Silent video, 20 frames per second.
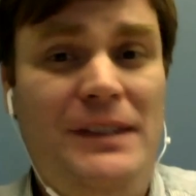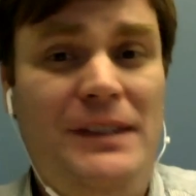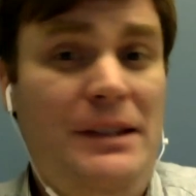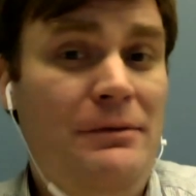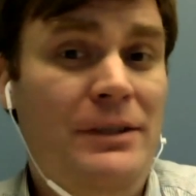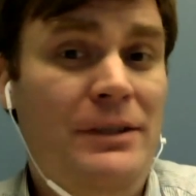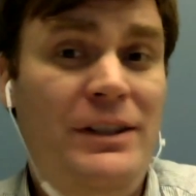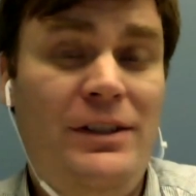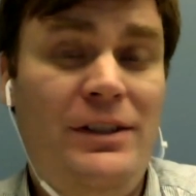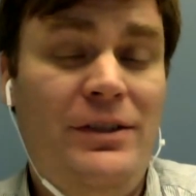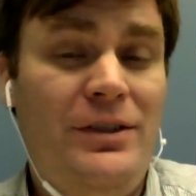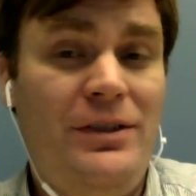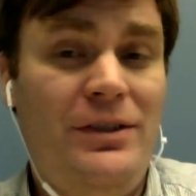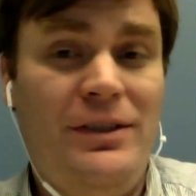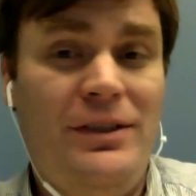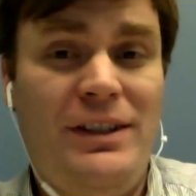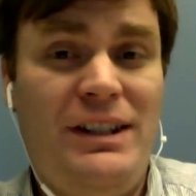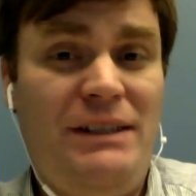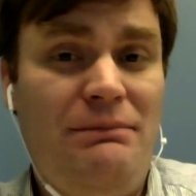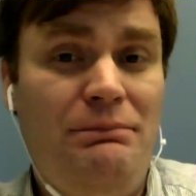the
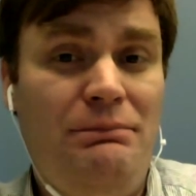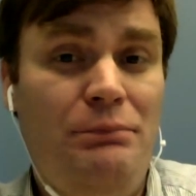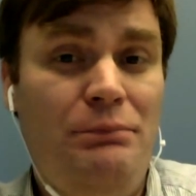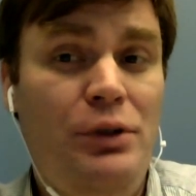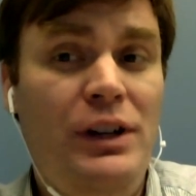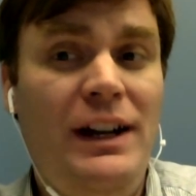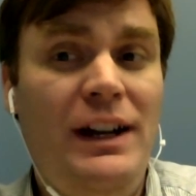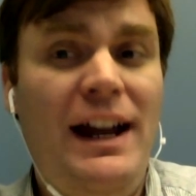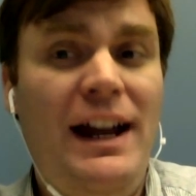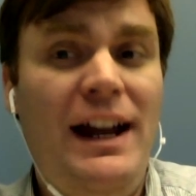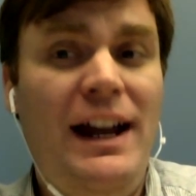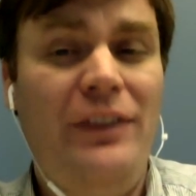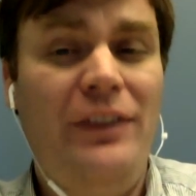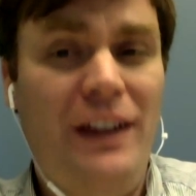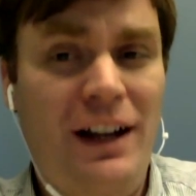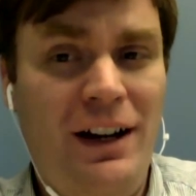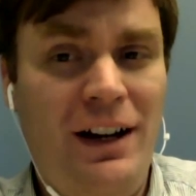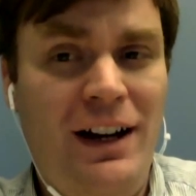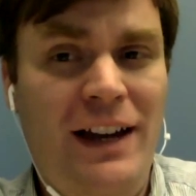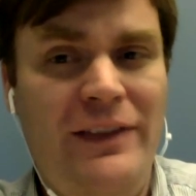researchers put it out
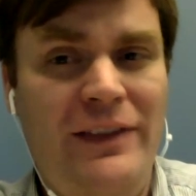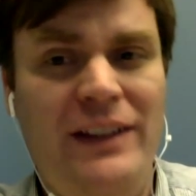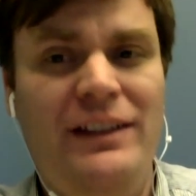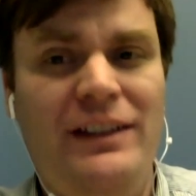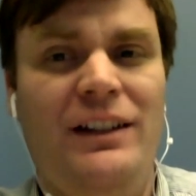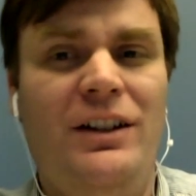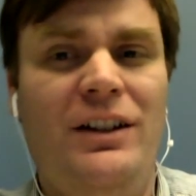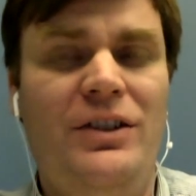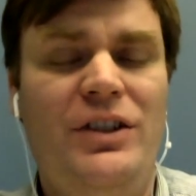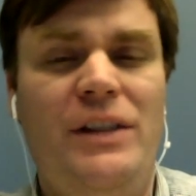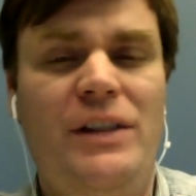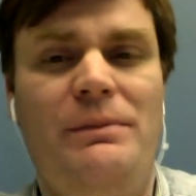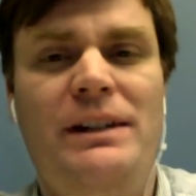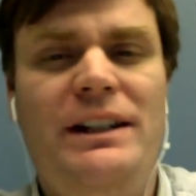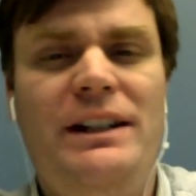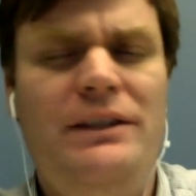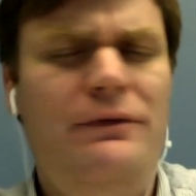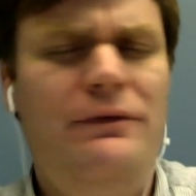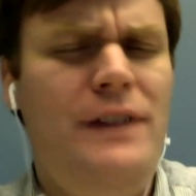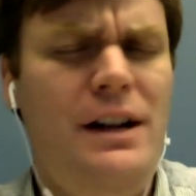there, and then the large
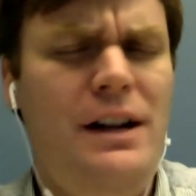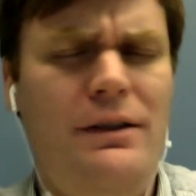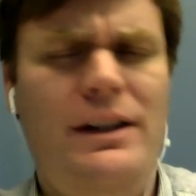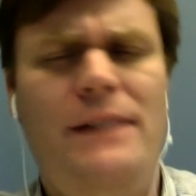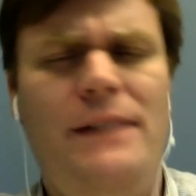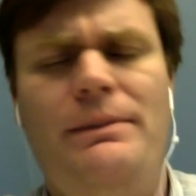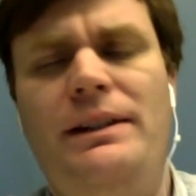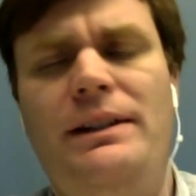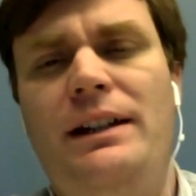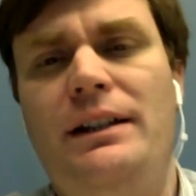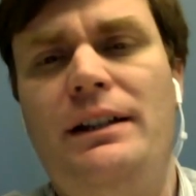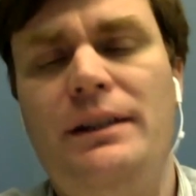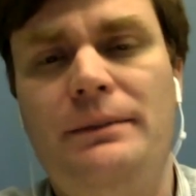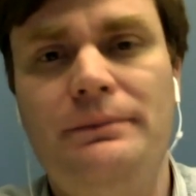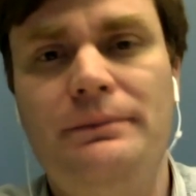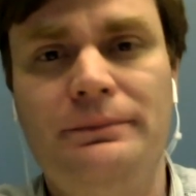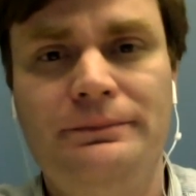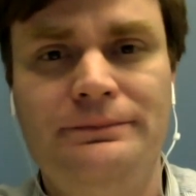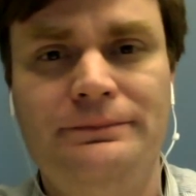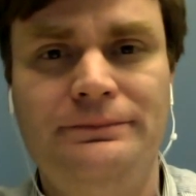company's very upset.
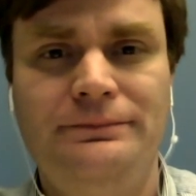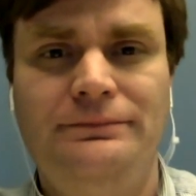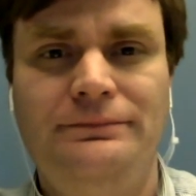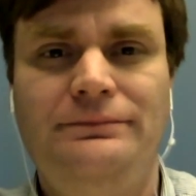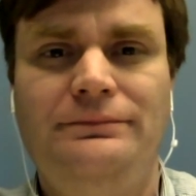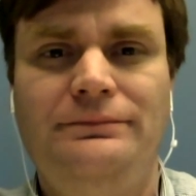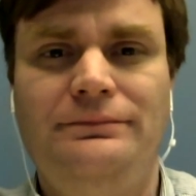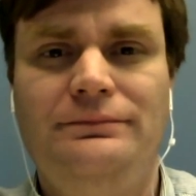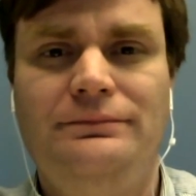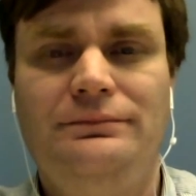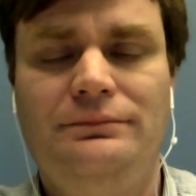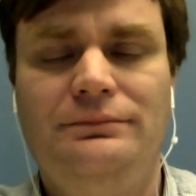Right.